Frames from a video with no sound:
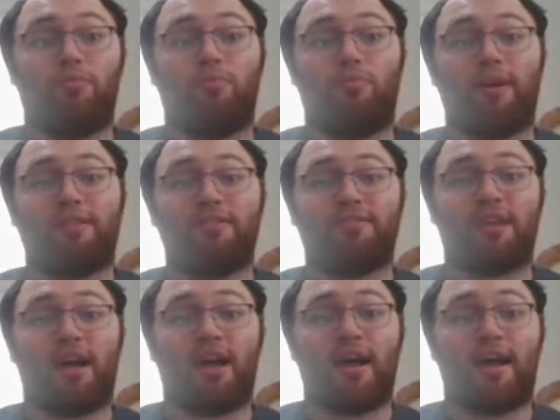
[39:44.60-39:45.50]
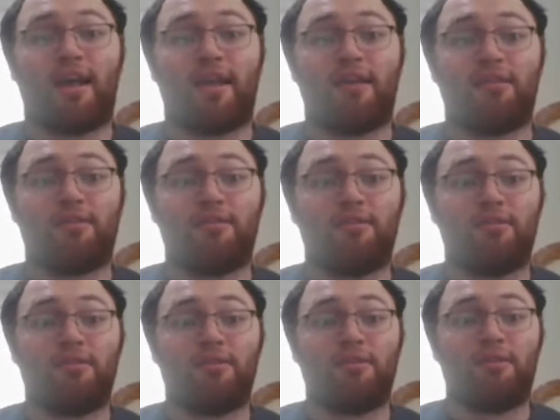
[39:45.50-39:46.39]
Was I
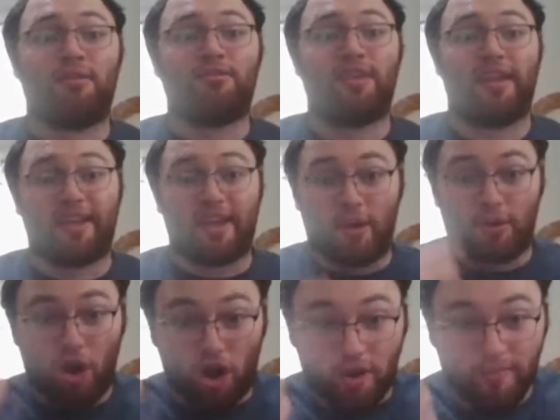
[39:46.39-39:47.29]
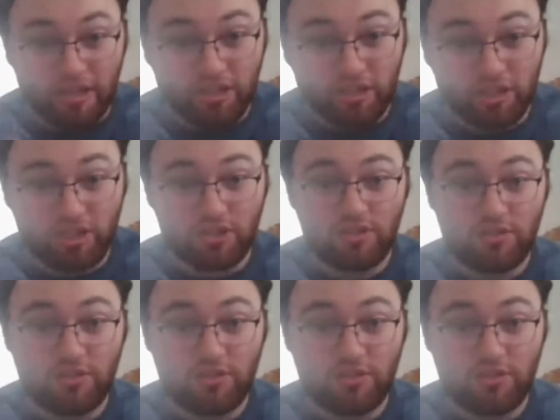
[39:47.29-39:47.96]
taking out garbage?